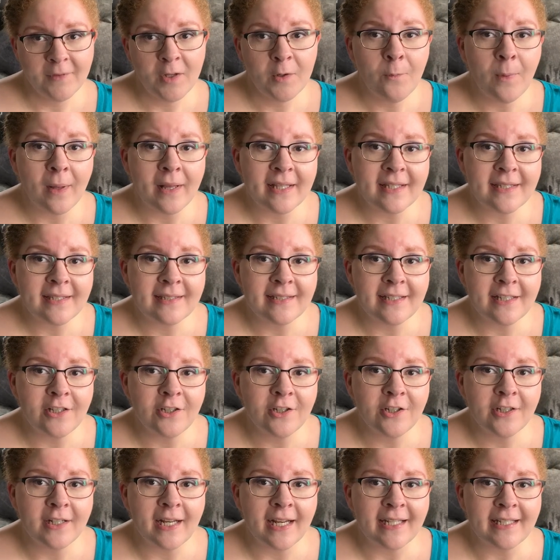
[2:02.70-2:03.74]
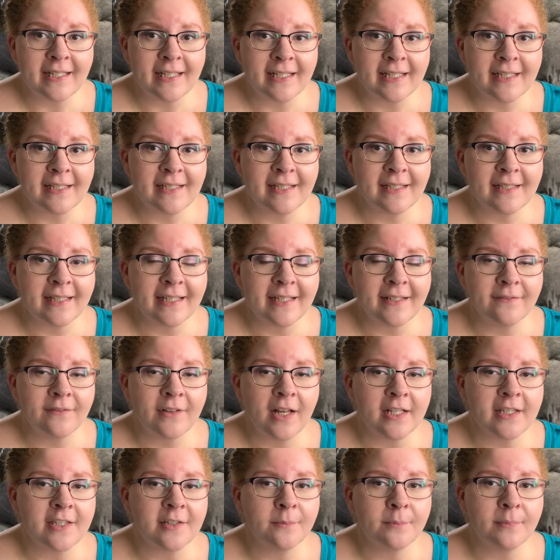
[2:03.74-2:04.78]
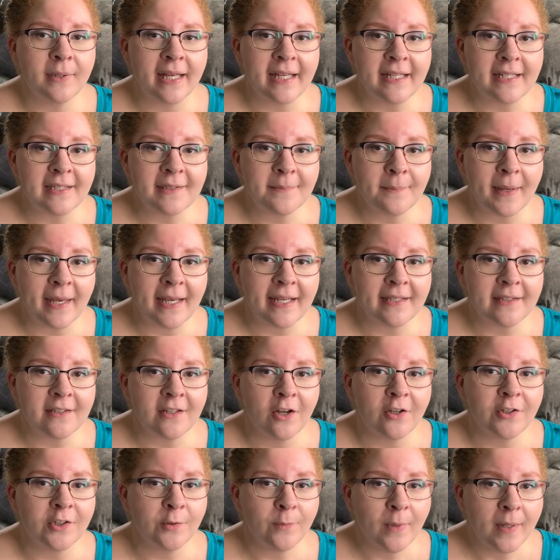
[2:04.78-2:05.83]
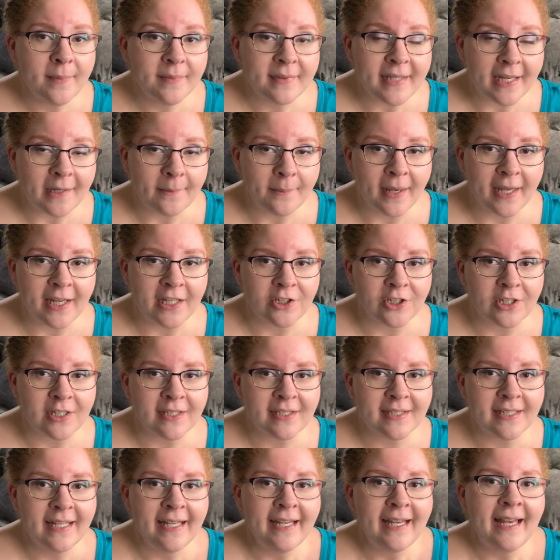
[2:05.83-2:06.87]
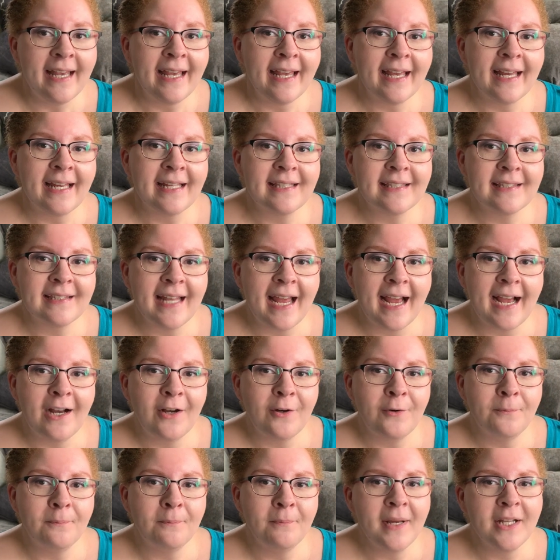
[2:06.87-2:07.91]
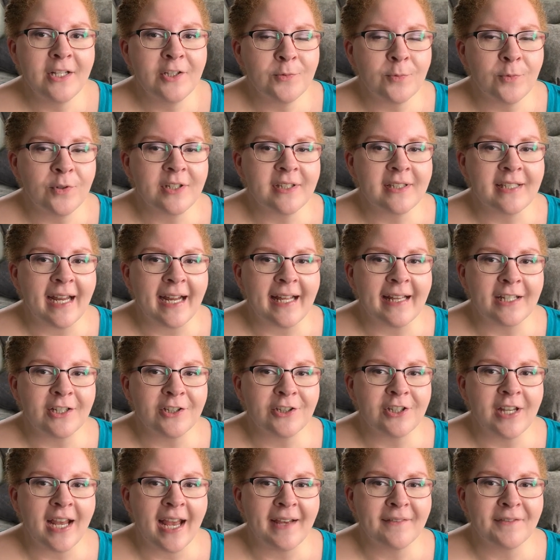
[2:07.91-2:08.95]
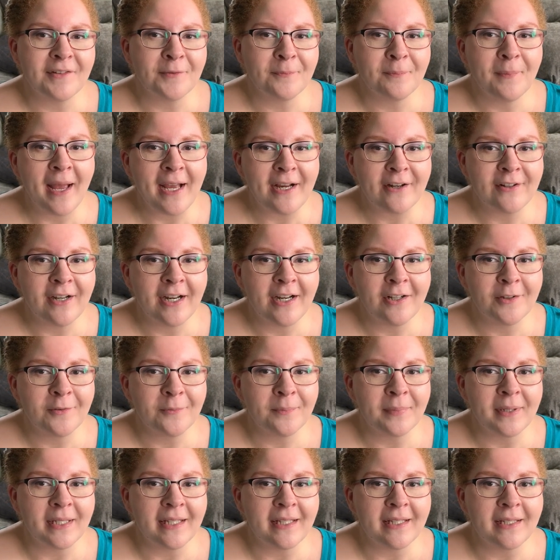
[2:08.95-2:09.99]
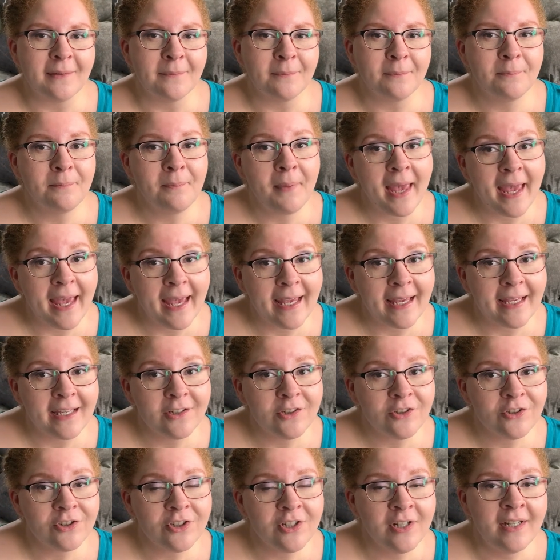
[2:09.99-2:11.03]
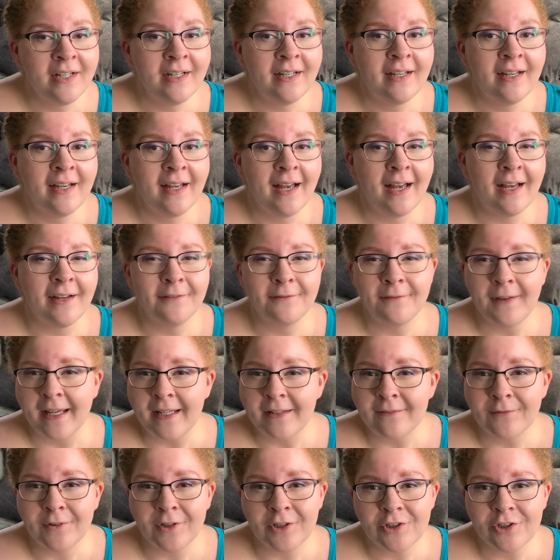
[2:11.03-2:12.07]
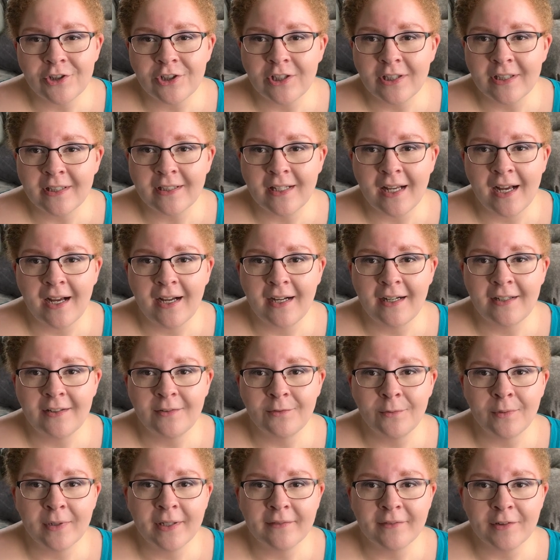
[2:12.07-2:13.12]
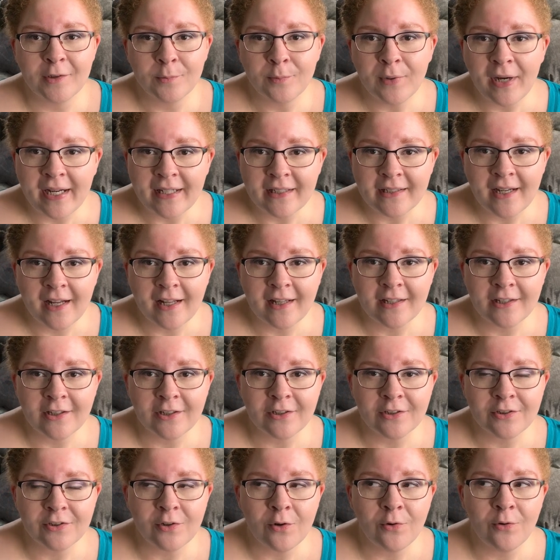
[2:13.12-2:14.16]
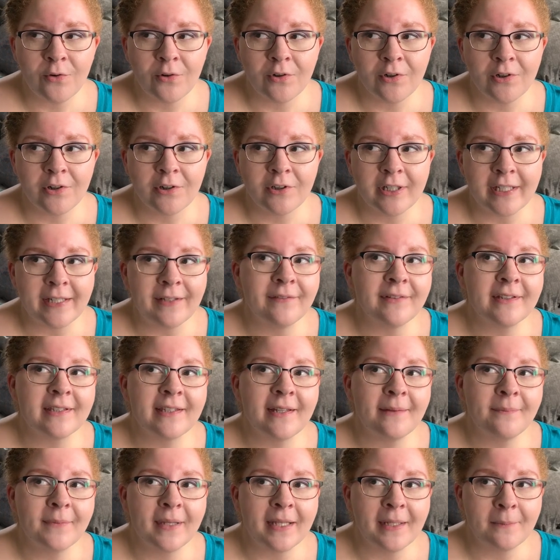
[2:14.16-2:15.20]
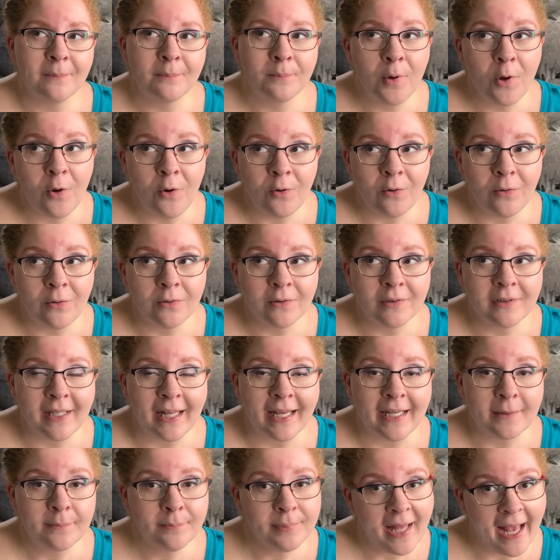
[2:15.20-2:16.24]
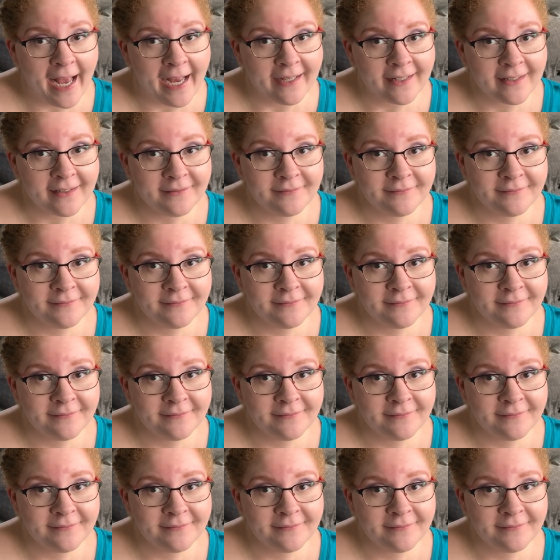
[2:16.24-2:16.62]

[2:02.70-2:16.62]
While it's still a good idea to leave lots of blank space on your website pages, it's now much more stylish to have your background be beige, a faint version of one of your brand colors, or even something bold like black.